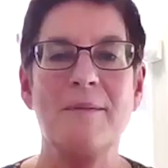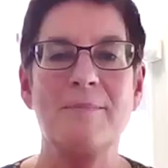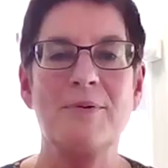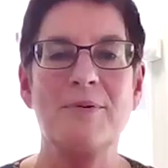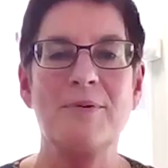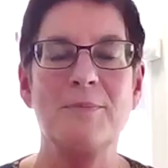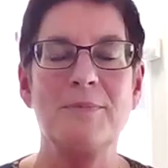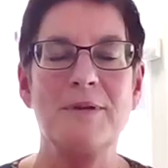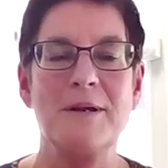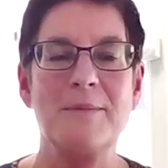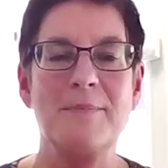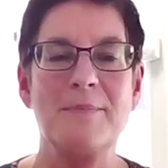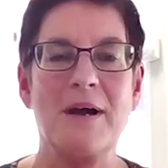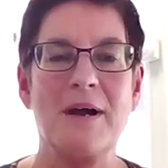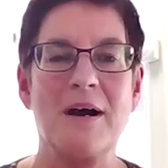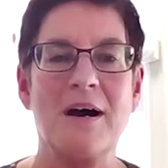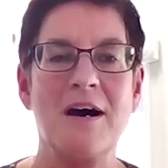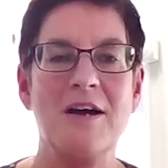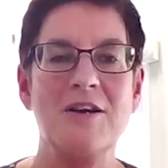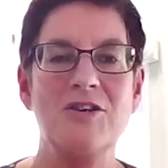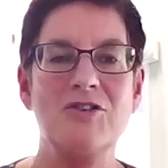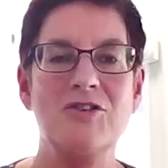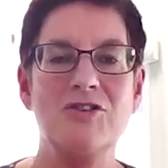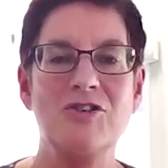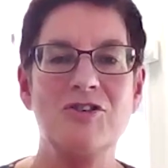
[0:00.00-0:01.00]
up probably about
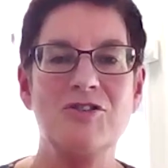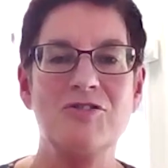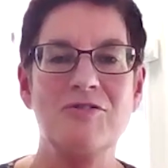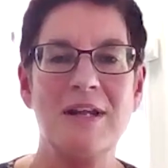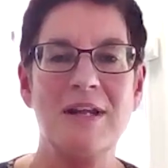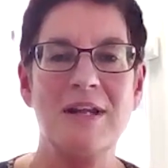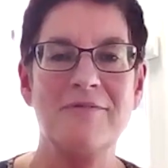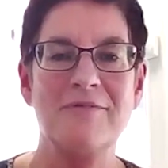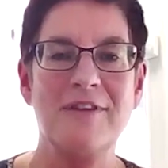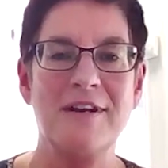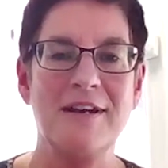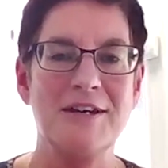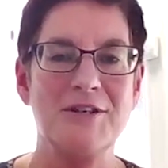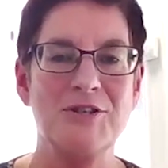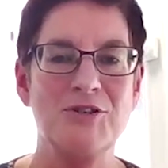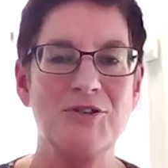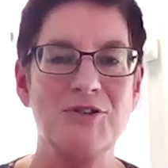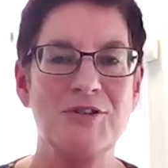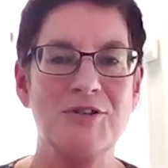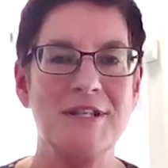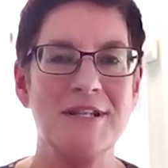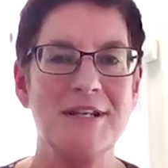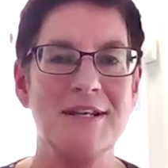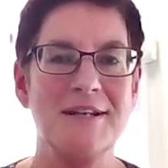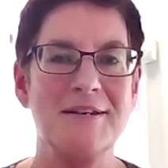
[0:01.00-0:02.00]
100 relevant
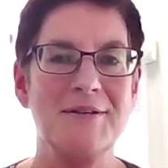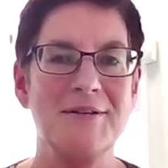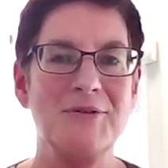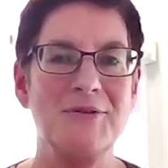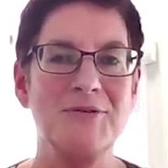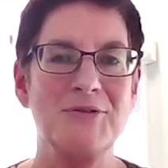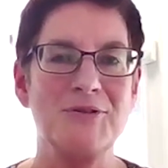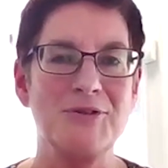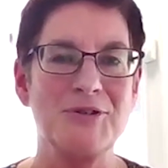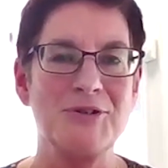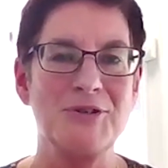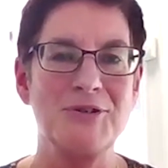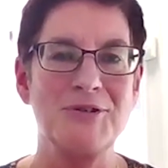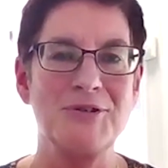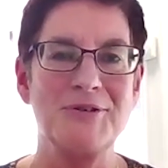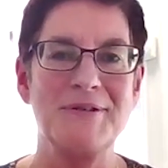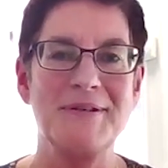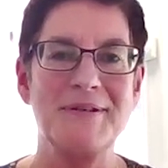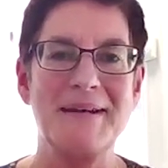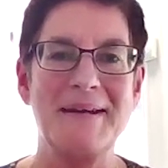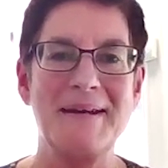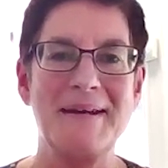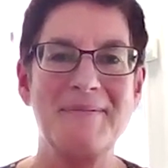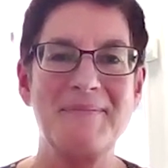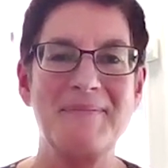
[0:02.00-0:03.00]
issues there in those two
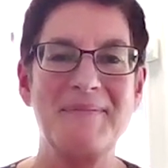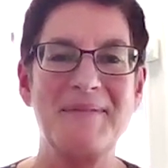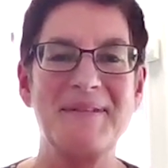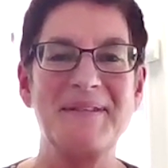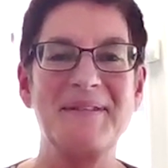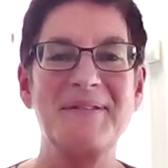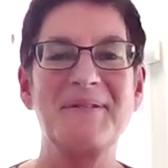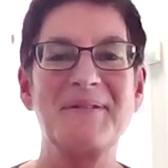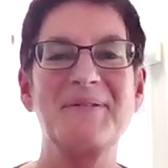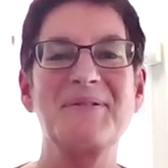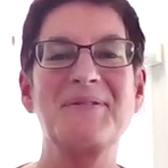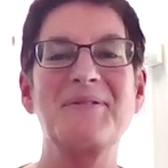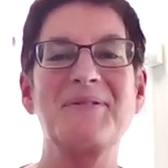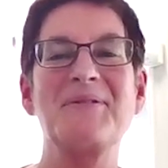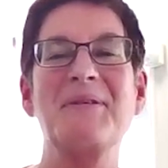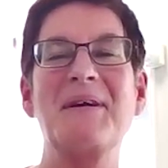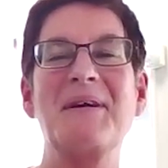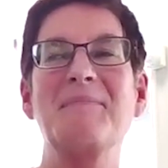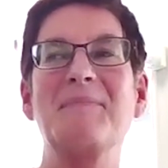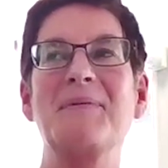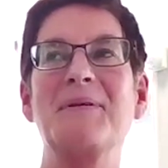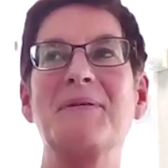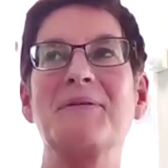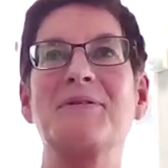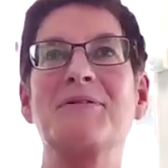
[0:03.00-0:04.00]

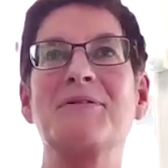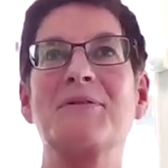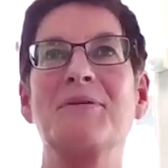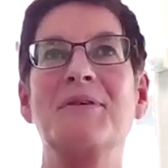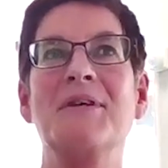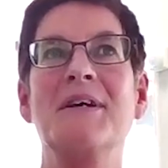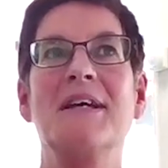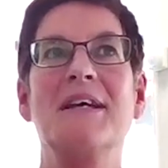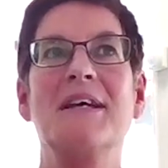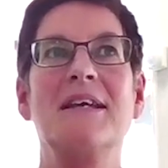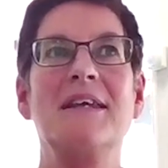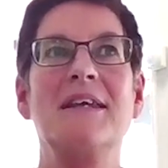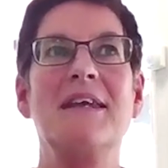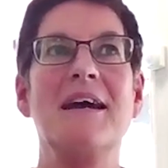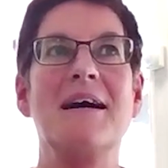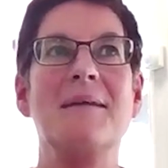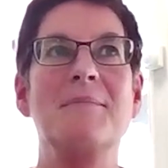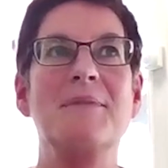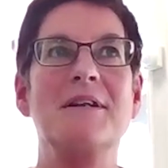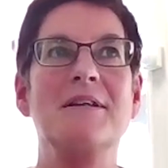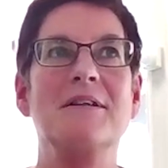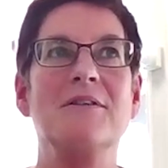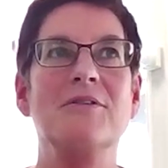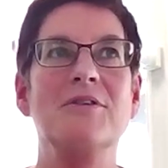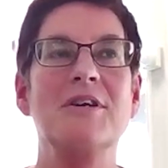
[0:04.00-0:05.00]
inputs. So yeah, I
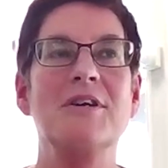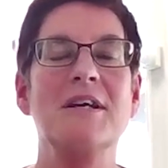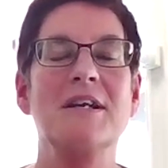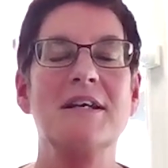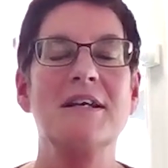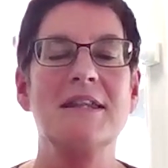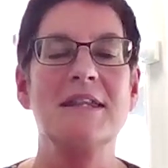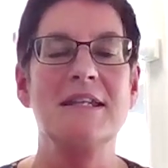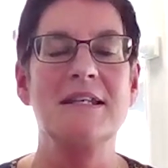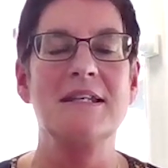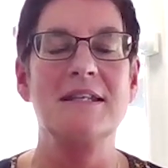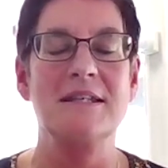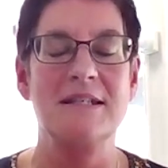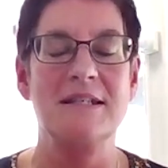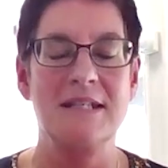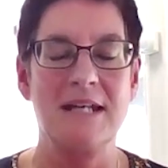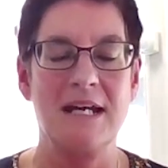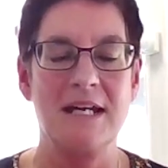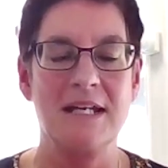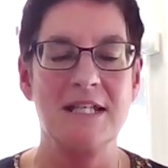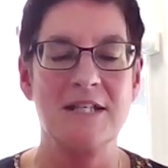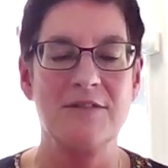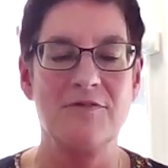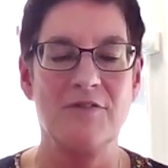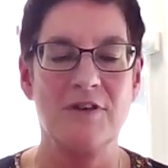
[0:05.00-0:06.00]
mean, looking at the
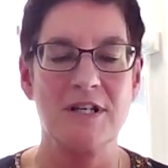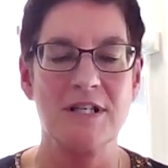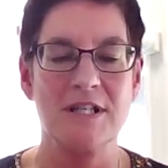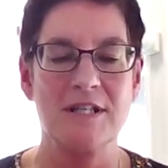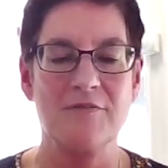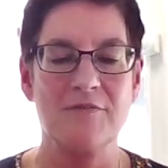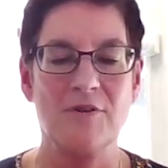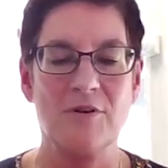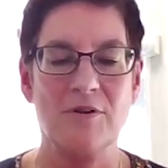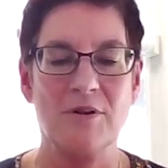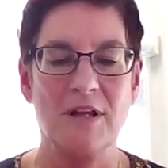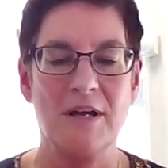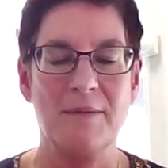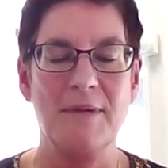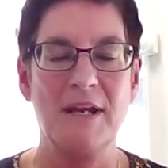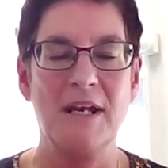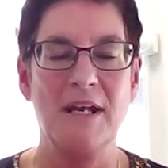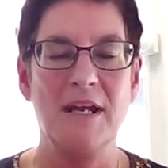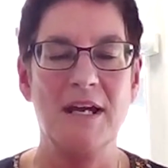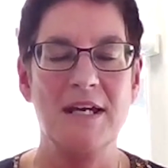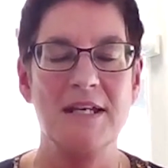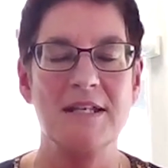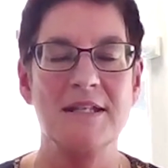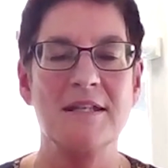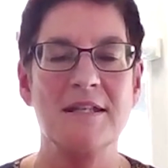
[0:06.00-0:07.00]
death, first of all, I mean,
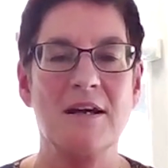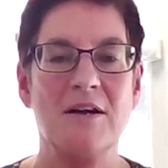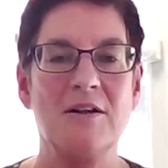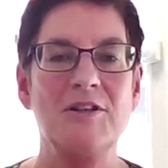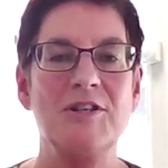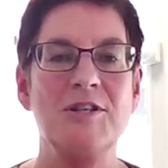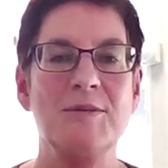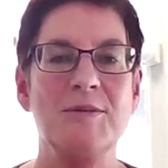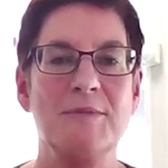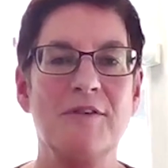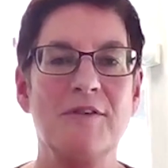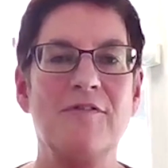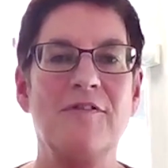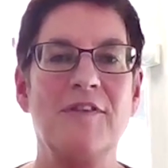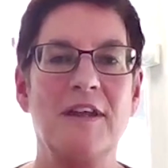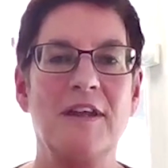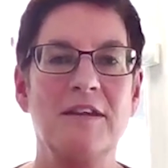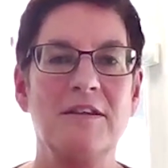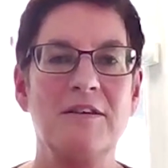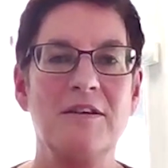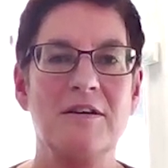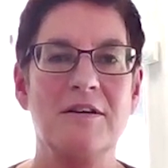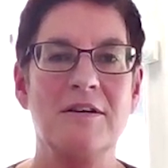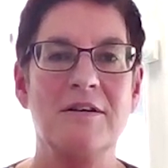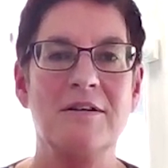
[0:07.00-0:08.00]
it is the ultimate
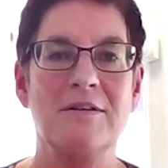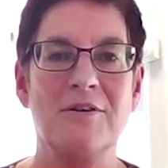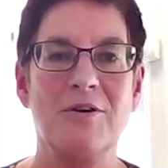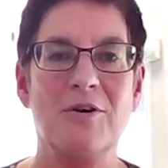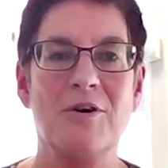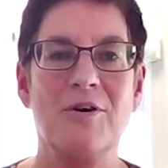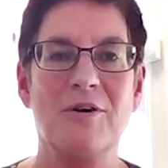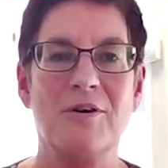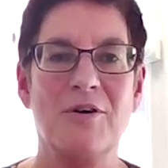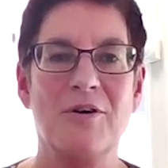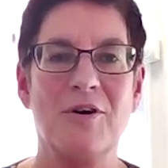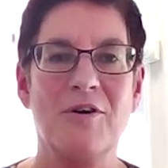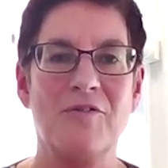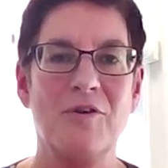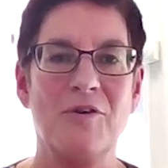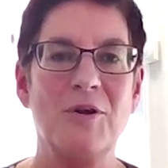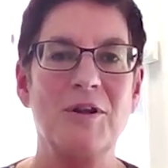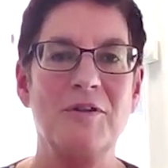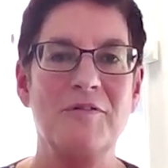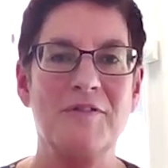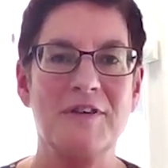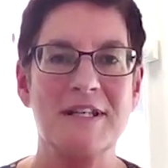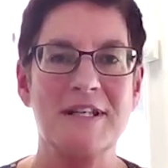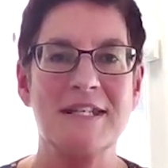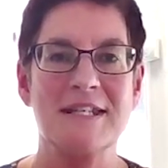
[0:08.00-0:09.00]
failure of
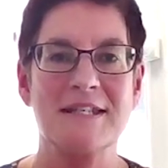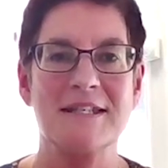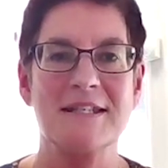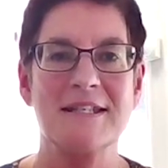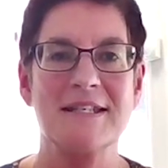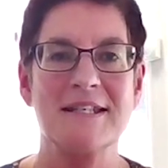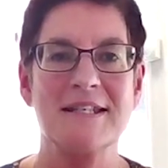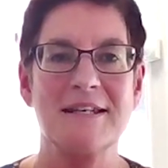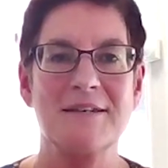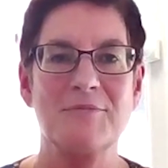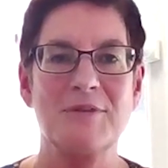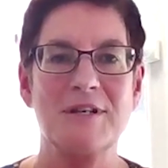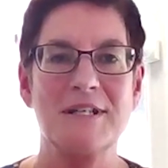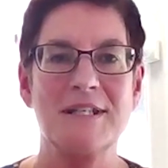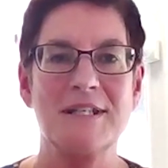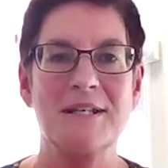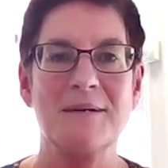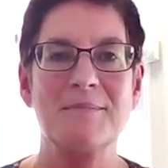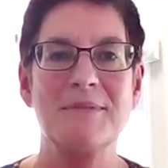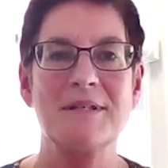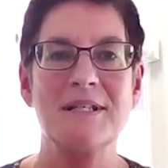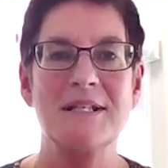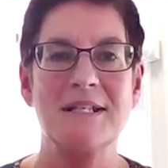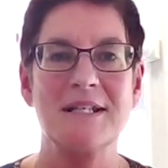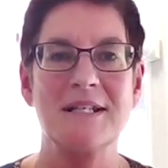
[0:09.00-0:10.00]
all of us, isn't it? When
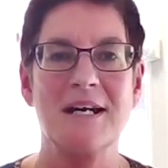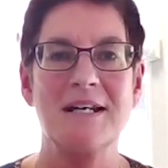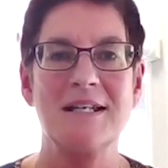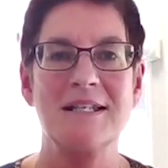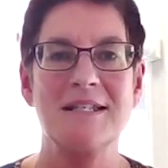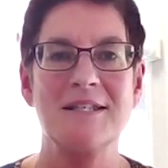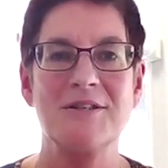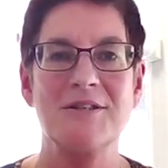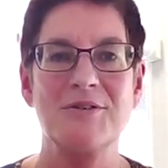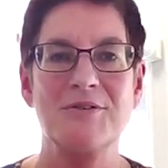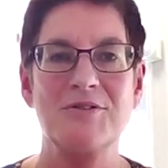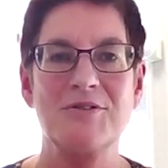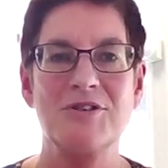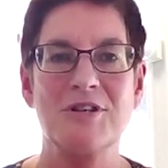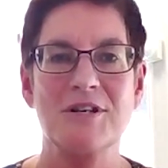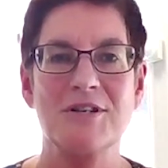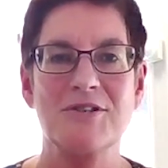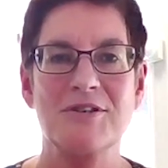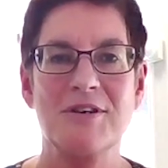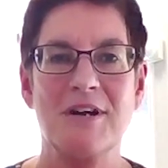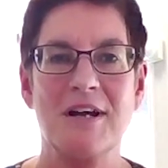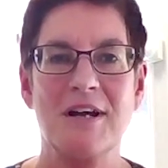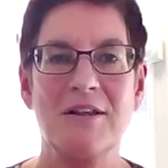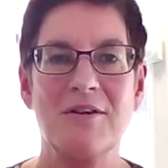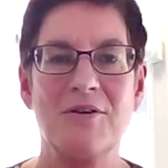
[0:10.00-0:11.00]
somebody dies through
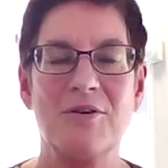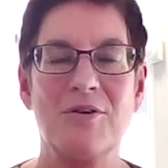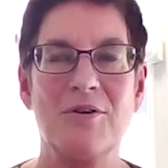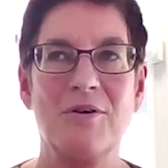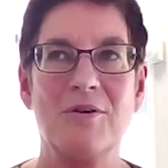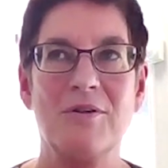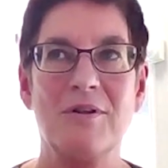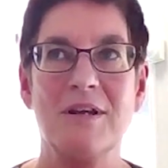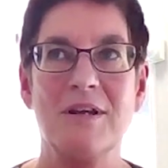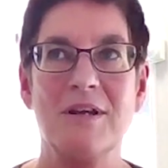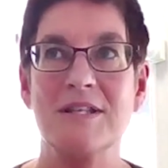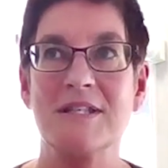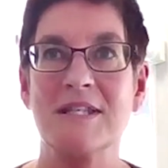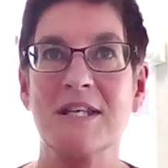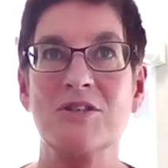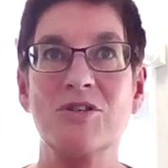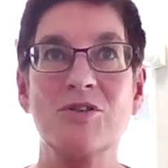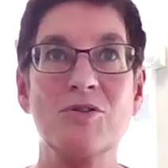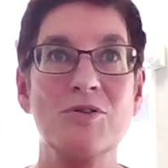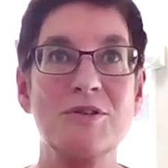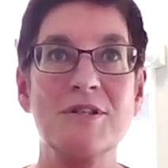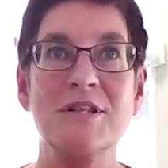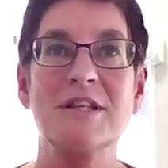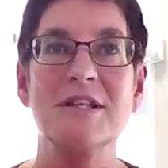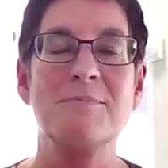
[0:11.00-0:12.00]
drugs or alcohol, it's a
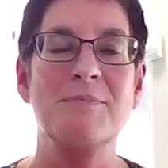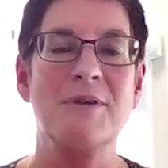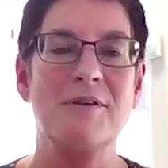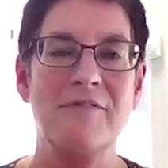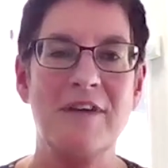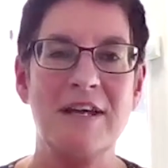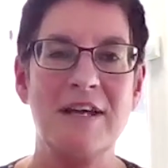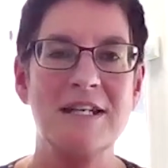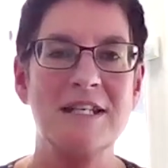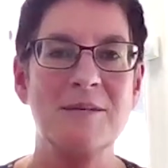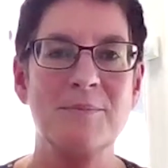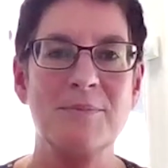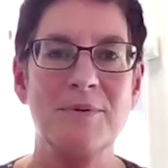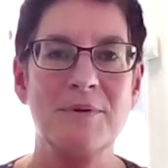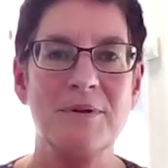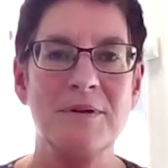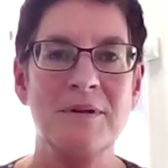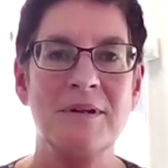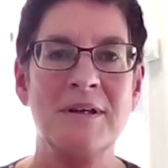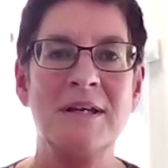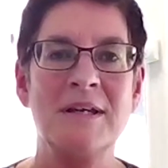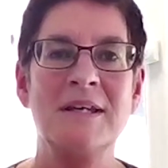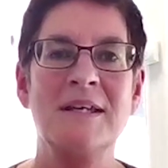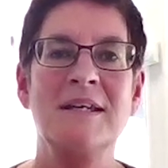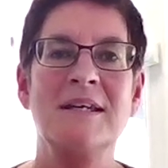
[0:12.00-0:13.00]
totally
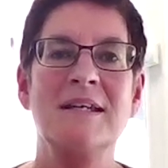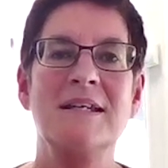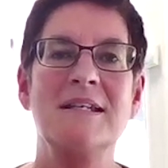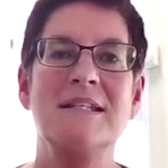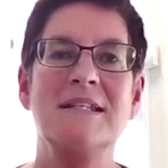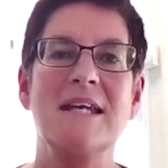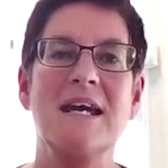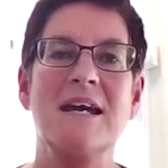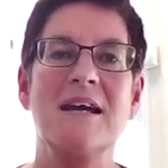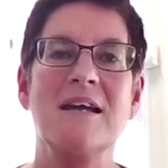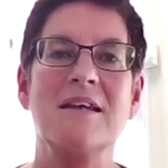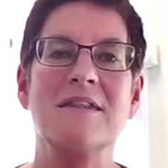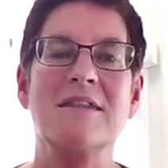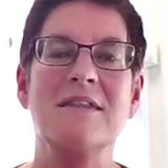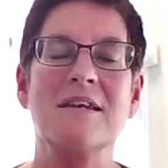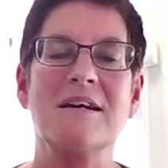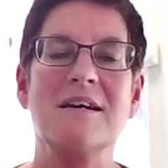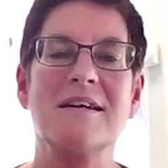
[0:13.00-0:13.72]
preventable death.